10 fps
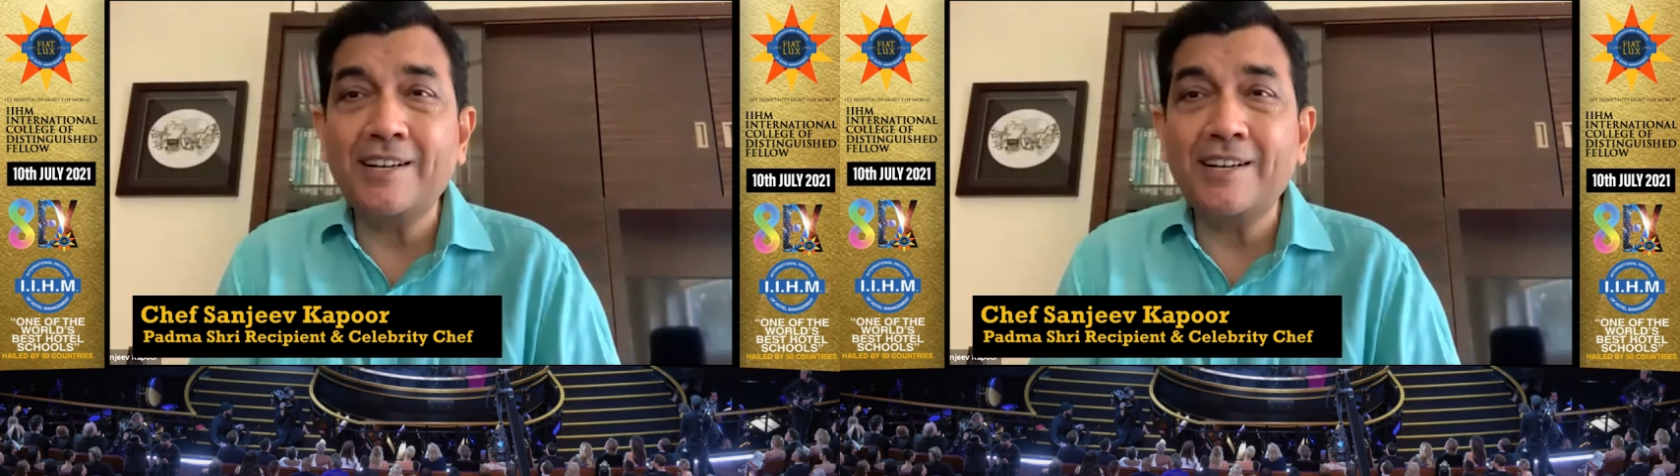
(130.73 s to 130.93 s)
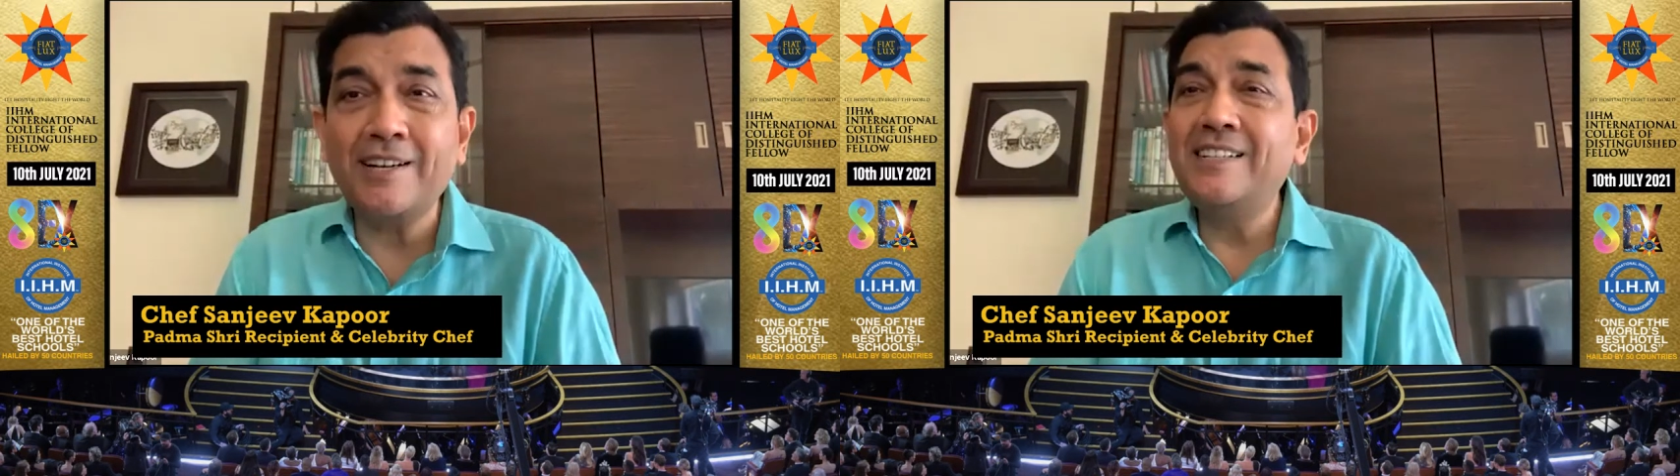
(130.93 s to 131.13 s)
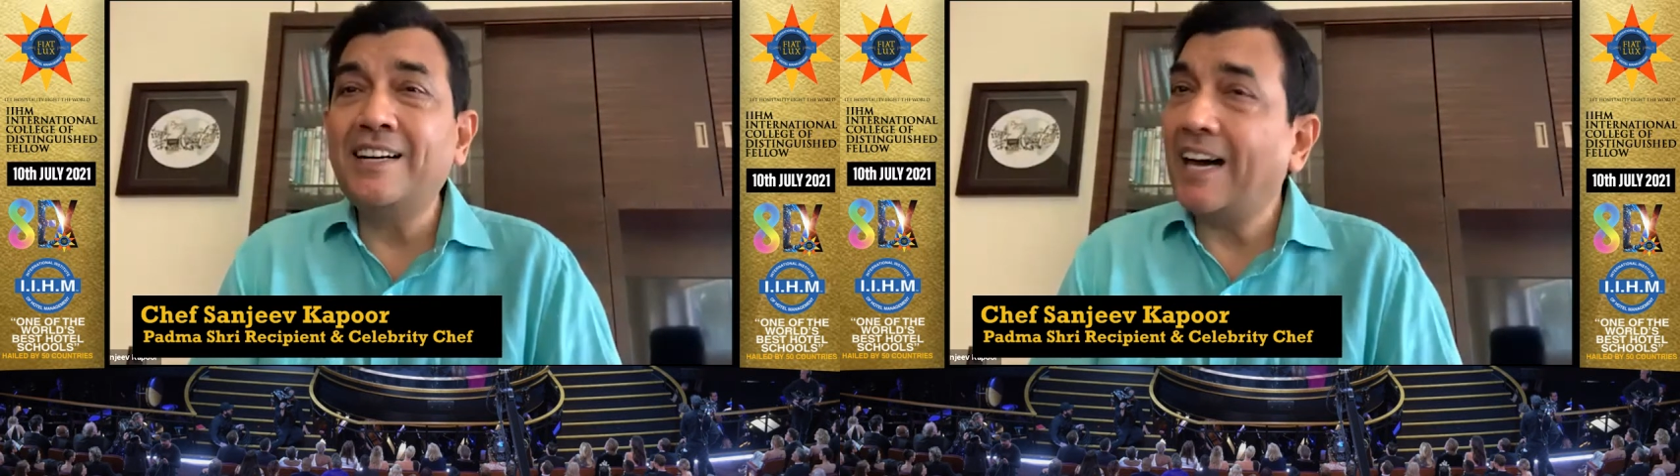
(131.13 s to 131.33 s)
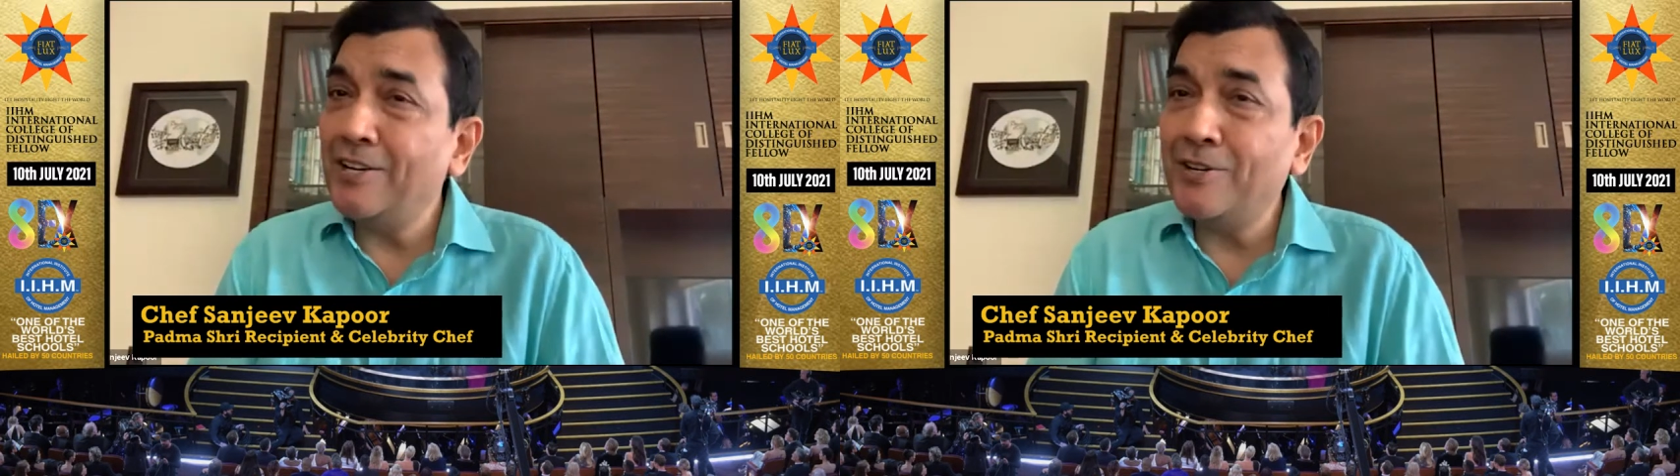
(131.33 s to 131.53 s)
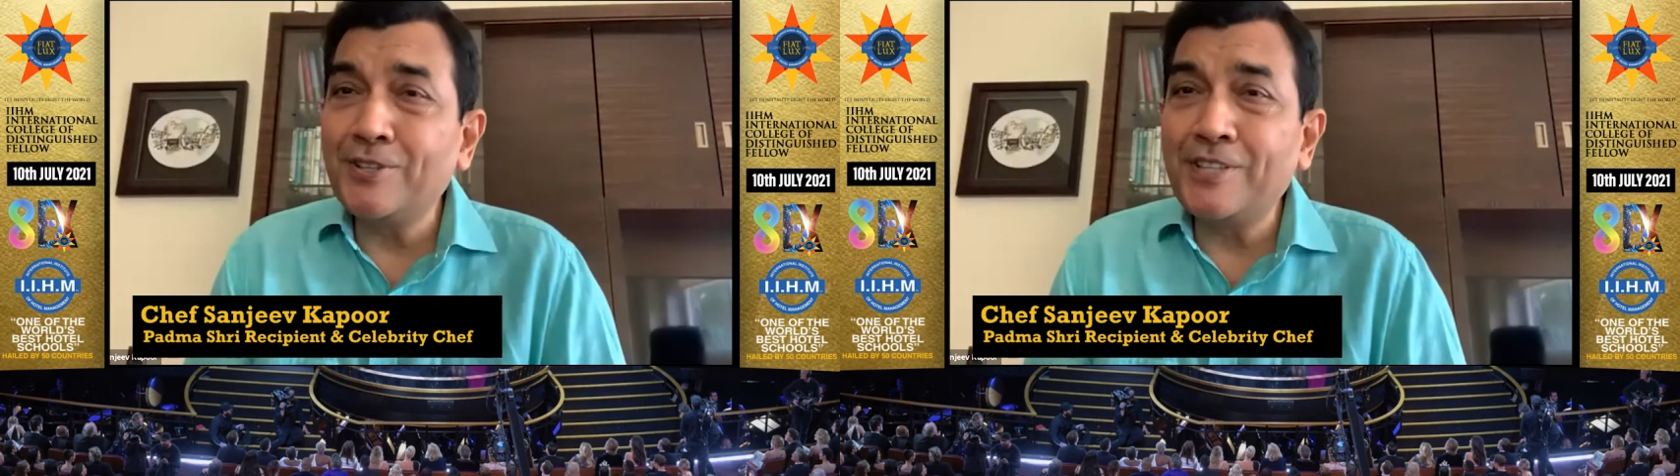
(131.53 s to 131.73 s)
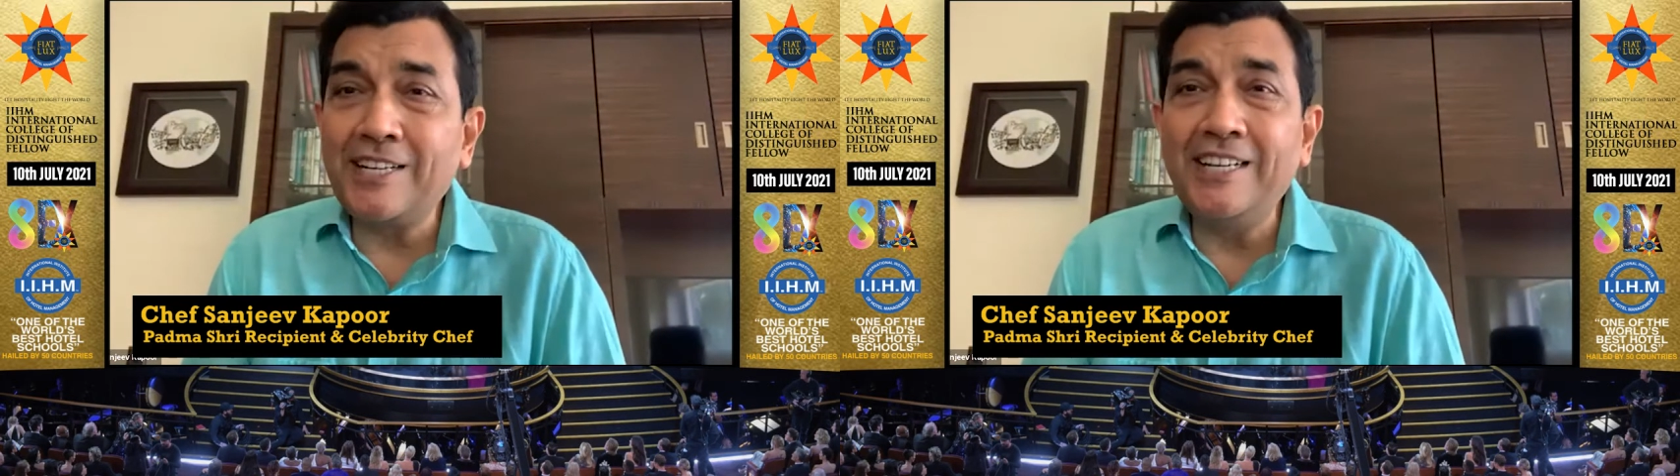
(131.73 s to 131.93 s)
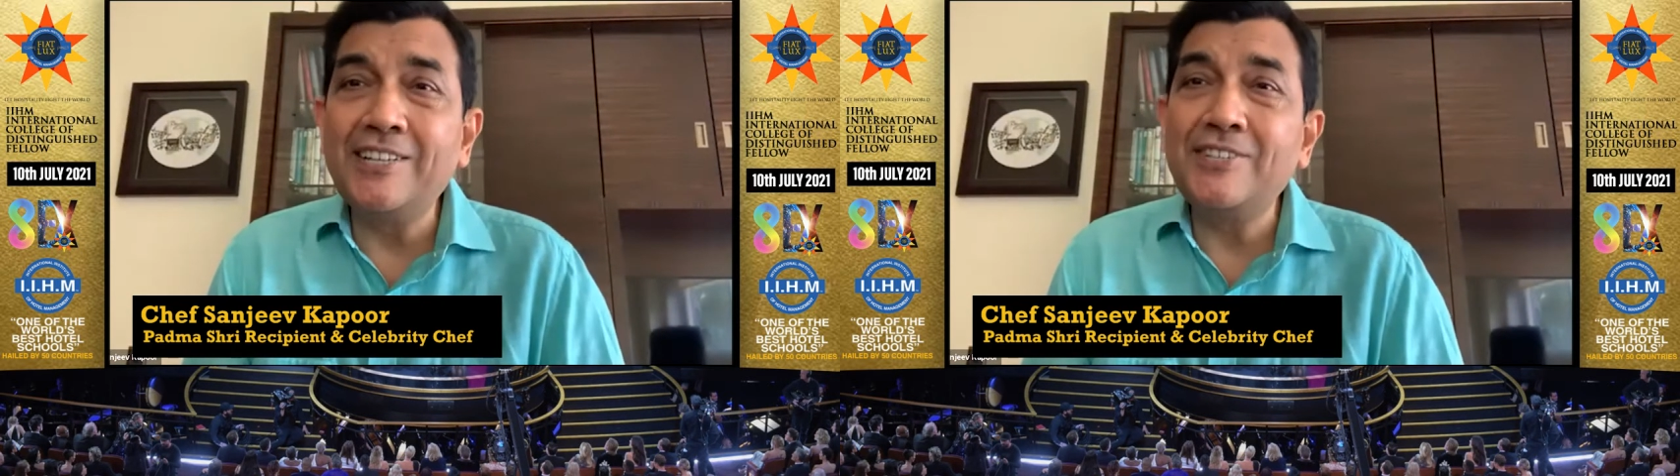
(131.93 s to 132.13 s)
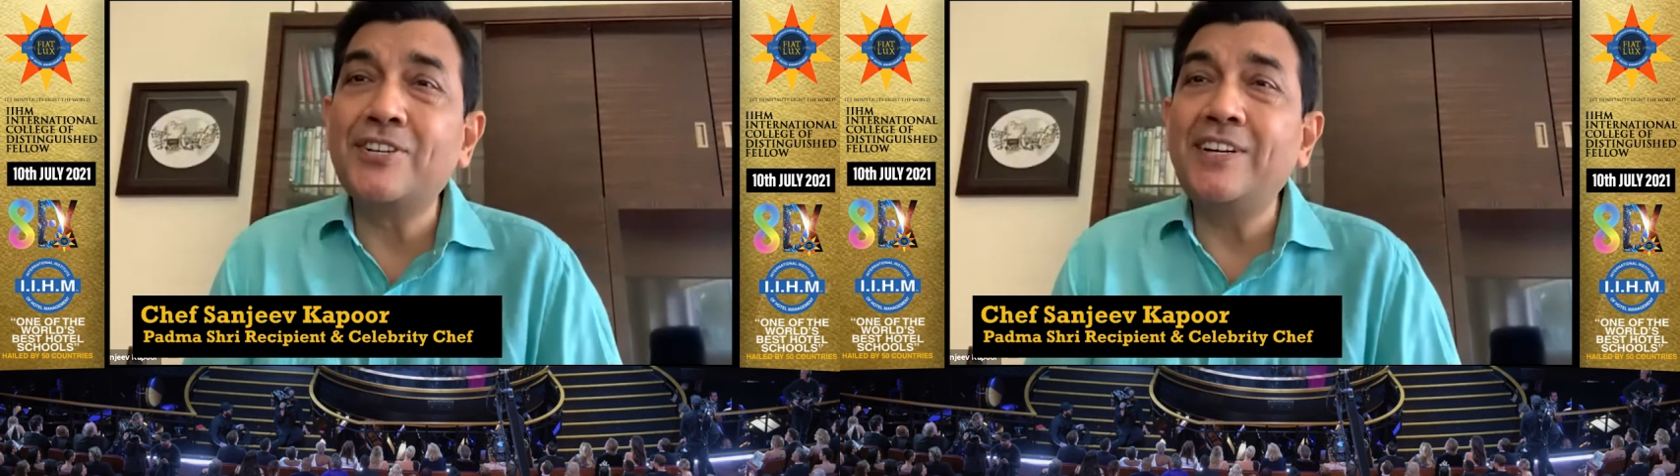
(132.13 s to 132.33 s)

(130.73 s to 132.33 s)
and I know that leaders